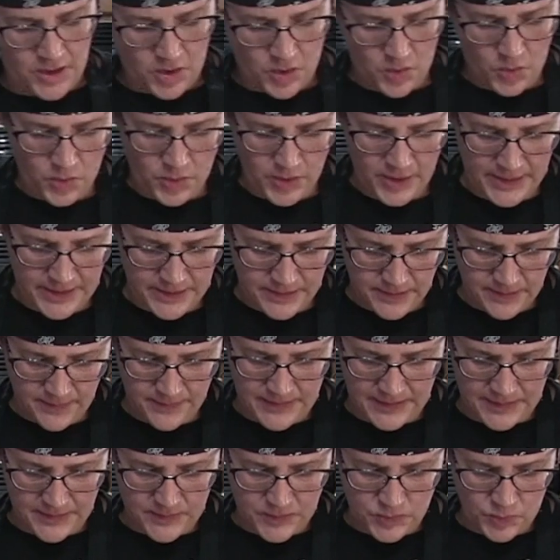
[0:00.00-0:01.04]
According to
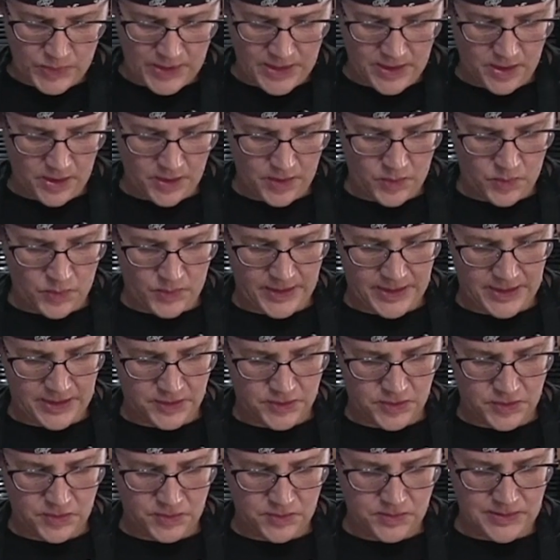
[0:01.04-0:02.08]
this, we are going
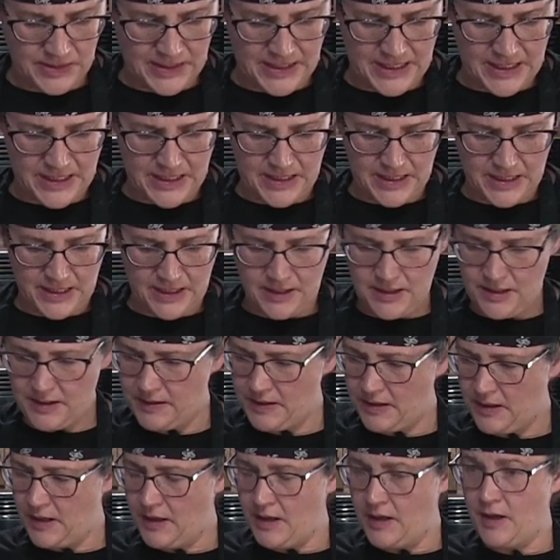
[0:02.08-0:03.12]
to need
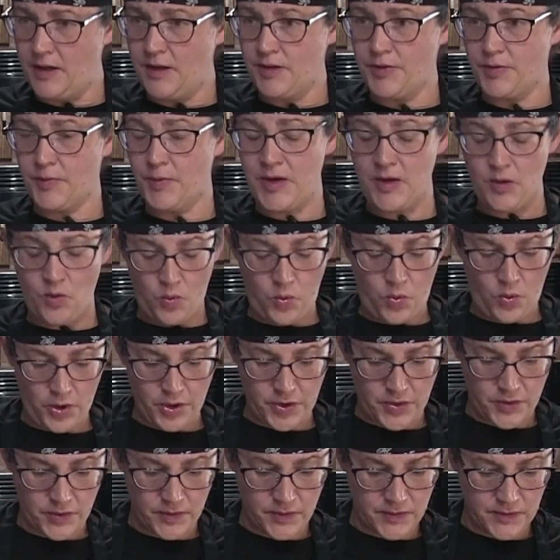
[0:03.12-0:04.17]

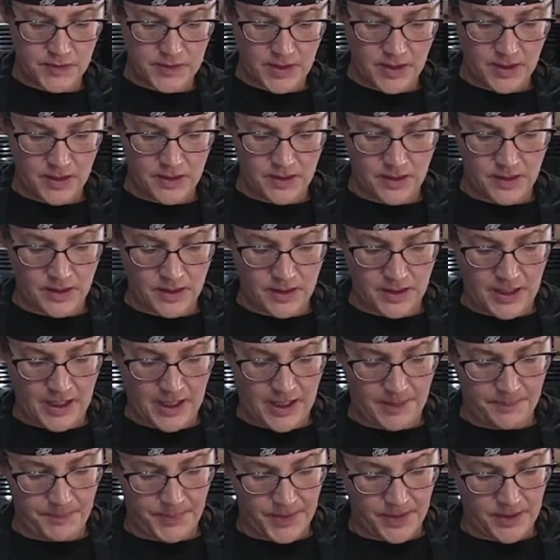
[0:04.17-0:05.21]
3/4
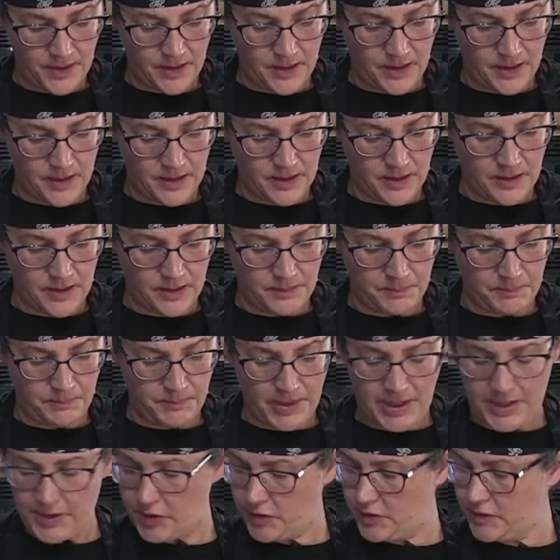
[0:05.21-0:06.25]
cup
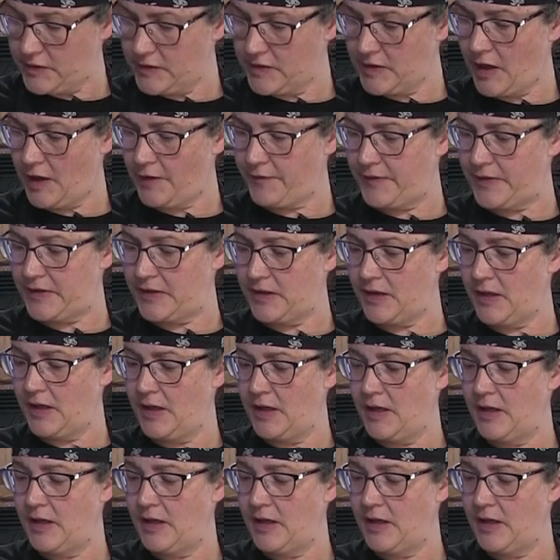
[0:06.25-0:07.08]
butter, softened.